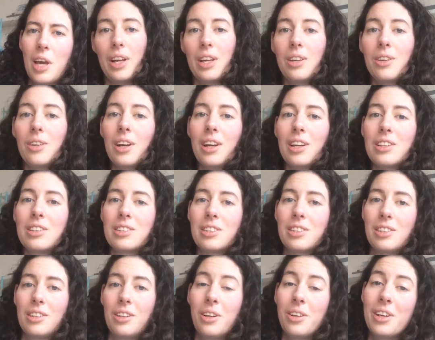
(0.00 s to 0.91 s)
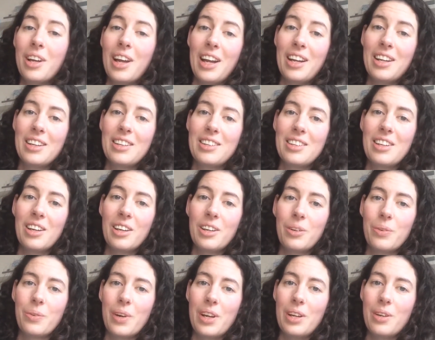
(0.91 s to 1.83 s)
And you can look at it the
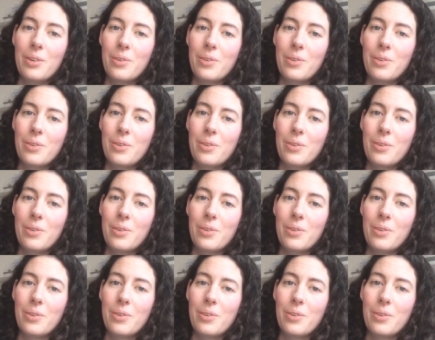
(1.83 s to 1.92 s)
other way